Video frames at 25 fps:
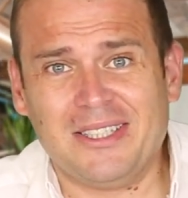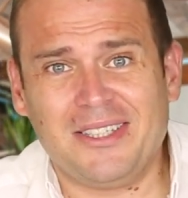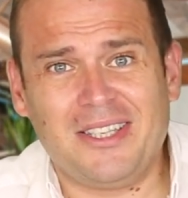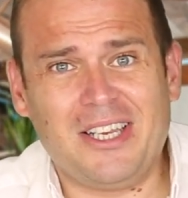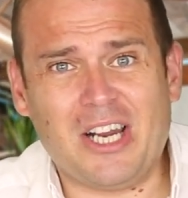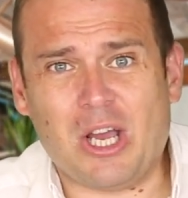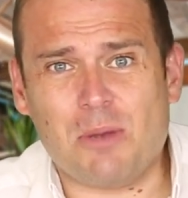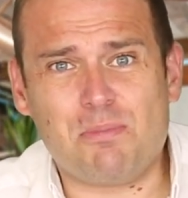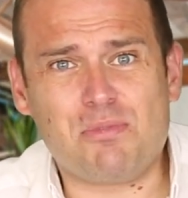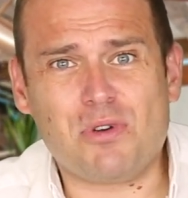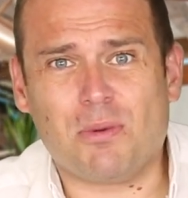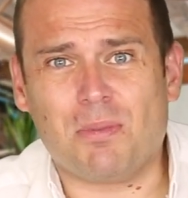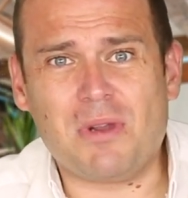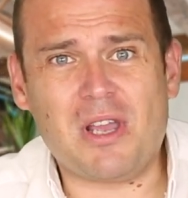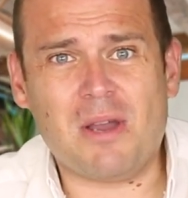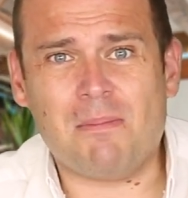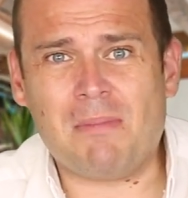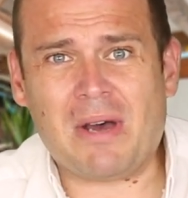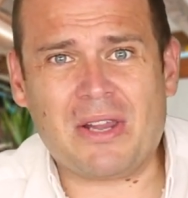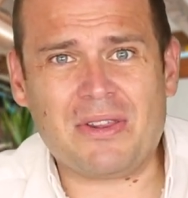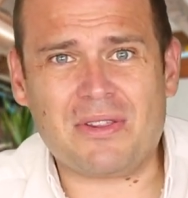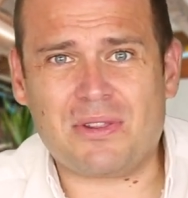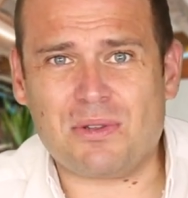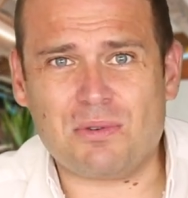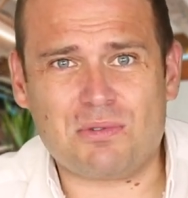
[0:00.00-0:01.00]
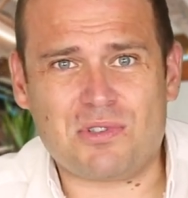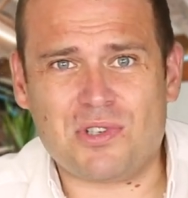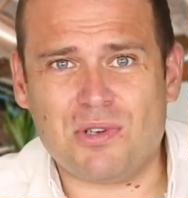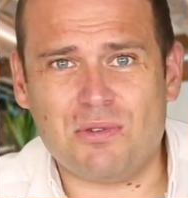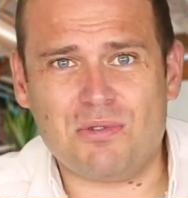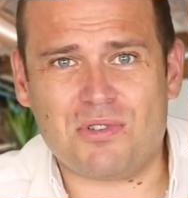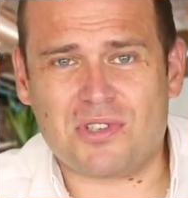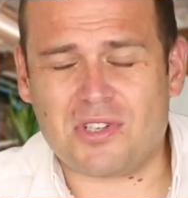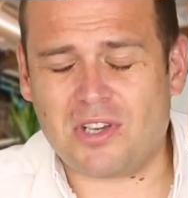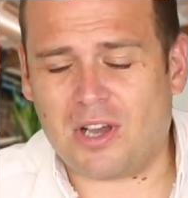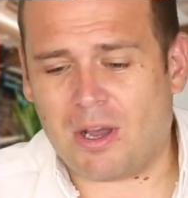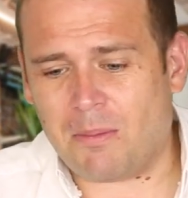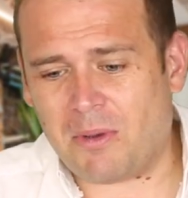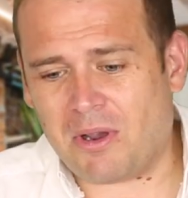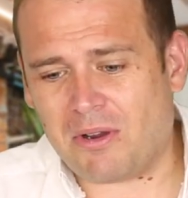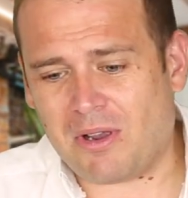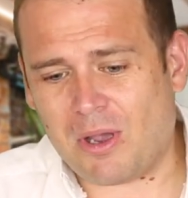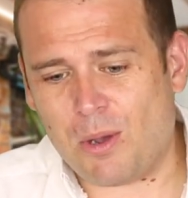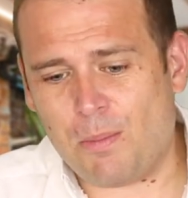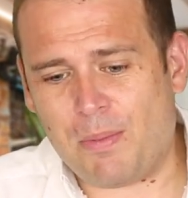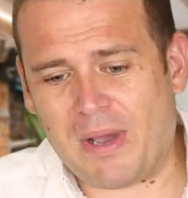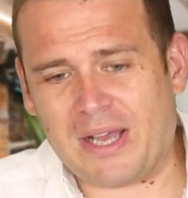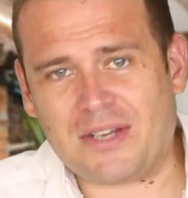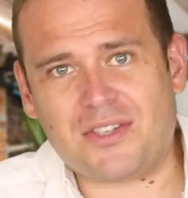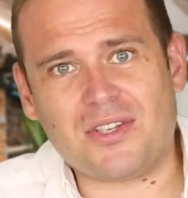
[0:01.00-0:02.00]
you know, probably a month or two's time, I'll
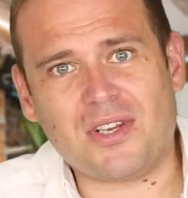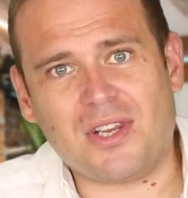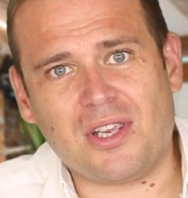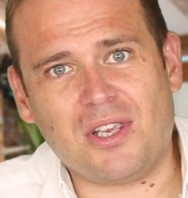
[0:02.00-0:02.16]
go back to